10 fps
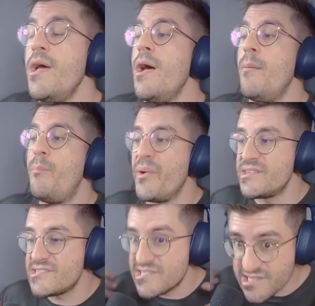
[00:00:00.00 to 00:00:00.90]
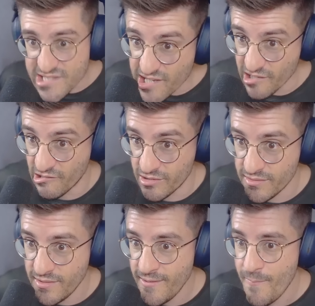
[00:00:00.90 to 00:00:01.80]
But
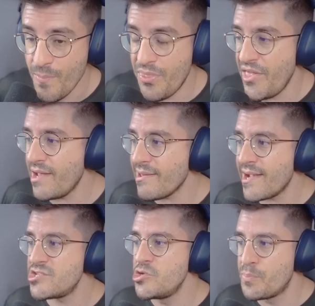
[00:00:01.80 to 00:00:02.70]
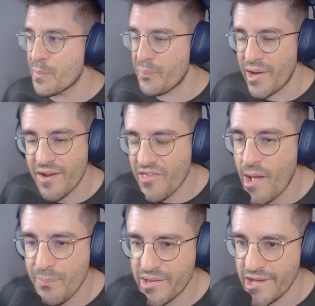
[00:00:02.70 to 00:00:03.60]
still, they like to prepare the
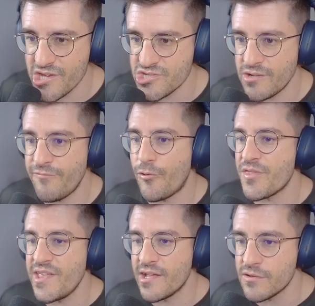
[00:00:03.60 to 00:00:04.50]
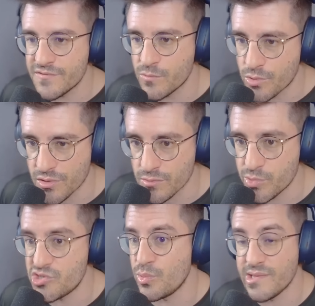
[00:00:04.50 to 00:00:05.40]
application for the end of the world,
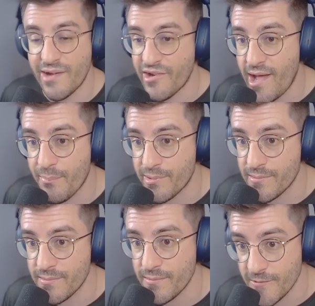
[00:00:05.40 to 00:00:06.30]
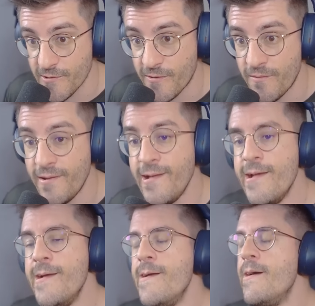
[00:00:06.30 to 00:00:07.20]
which will never happen,
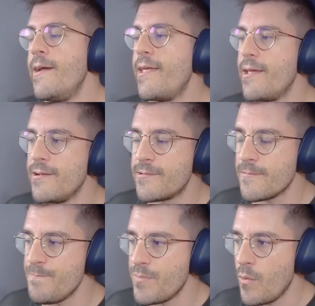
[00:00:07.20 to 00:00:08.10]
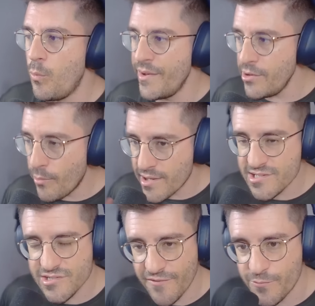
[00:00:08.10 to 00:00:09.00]
And when you are a
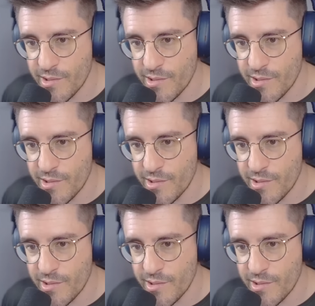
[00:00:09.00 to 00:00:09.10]
software